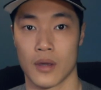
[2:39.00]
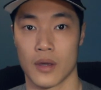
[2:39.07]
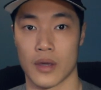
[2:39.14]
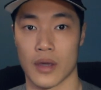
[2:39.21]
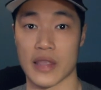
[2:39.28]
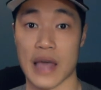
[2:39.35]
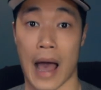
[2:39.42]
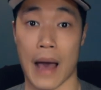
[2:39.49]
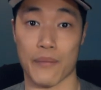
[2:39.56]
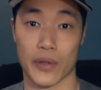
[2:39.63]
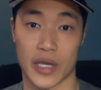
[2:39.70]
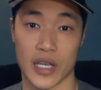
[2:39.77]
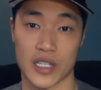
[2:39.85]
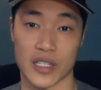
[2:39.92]
In the
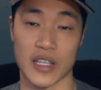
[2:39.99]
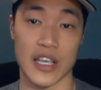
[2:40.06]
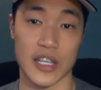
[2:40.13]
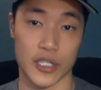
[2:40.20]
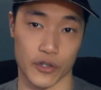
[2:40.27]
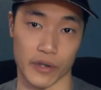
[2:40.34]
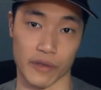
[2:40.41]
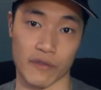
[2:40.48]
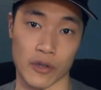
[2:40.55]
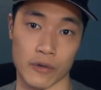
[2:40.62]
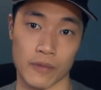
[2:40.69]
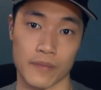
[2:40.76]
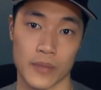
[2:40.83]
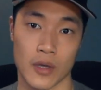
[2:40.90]
application history
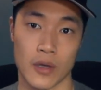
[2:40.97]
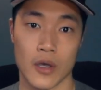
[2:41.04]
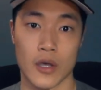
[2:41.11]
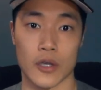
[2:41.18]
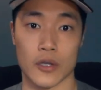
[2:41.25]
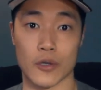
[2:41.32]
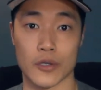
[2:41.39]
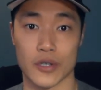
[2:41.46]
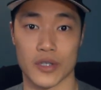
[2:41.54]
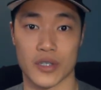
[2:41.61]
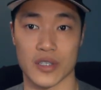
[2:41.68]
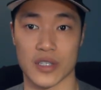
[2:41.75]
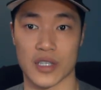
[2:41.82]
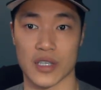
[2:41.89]
view, users
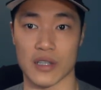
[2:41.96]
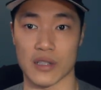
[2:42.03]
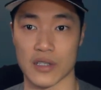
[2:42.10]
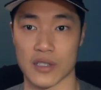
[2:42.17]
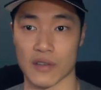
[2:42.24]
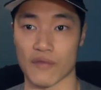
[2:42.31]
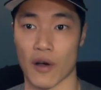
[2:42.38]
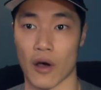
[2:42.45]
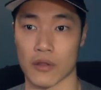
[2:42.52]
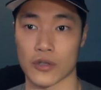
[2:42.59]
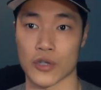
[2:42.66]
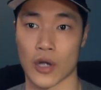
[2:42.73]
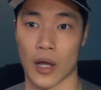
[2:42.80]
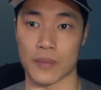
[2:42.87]
can see a list of all the
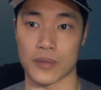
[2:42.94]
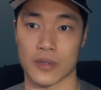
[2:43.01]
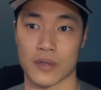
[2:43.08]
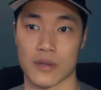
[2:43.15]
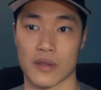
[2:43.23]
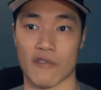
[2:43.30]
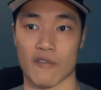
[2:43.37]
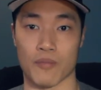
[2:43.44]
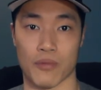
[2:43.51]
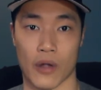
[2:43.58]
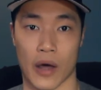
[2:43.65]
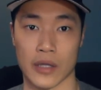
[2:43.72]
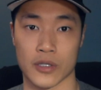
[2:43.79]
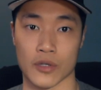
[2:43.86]
jobs they've
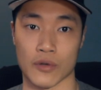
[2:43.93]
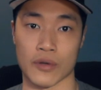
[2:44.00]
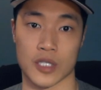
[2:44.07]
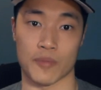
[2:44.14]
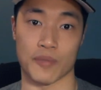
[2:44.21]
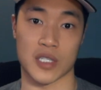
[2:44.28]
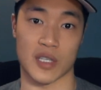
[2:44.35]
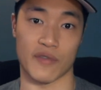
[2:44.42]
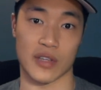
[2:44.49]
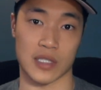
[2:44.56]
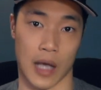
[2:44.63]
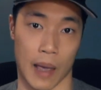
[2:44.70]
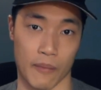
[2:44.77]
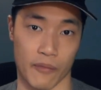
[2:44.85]
applied to in a specific
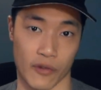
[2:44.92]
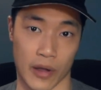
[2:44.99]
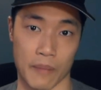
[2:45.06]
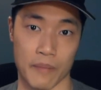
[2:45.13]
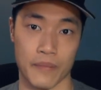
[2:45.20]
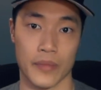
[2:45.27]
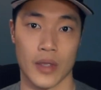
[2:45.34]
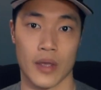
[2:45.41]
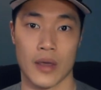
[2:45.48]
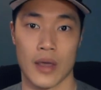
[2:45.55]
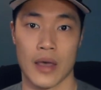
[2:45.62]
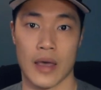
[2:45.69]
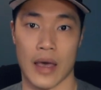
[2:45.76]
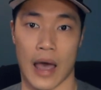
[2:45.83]
time frame
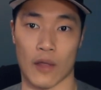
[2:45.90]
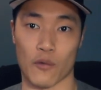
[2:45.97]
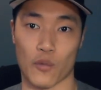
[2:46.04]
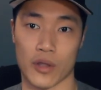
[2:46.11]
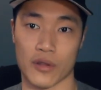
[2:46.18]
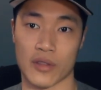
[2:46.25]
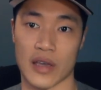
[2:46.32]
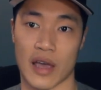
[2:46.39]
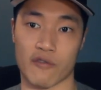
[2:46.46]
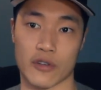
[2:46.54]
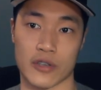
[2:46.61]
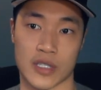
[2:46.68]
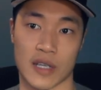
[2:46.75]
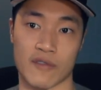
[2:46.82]
and whether they have
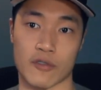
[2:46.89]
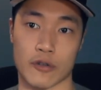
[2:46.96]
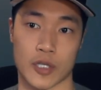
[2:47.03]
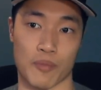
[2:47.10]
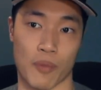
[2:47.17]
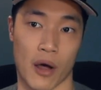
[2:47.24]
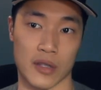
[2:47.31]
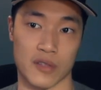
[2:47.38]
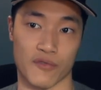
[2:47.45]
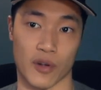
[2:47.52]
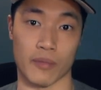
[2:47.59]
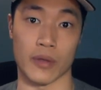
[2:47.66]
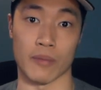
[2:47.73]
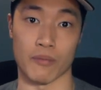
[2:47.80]
received a response
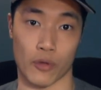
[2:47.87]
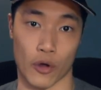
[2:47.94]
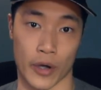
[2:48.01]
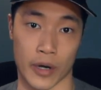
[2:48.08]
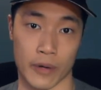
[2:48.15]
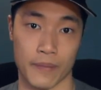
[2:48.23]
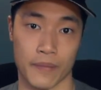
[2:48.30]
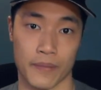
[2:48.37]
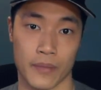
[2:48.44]
from the employer.